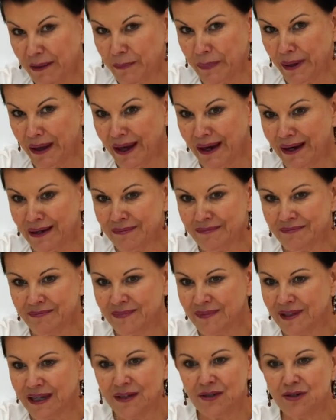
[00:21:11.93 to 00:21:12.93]
pain?
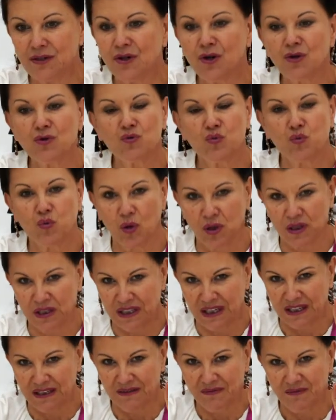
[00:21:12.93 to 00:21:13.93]
Then you don't want
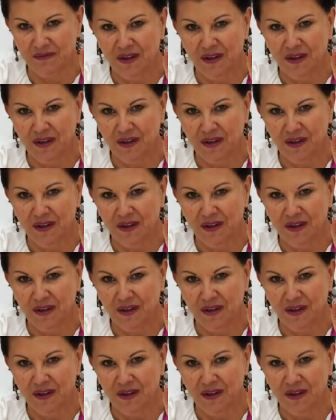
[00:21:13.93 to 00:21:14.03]
it.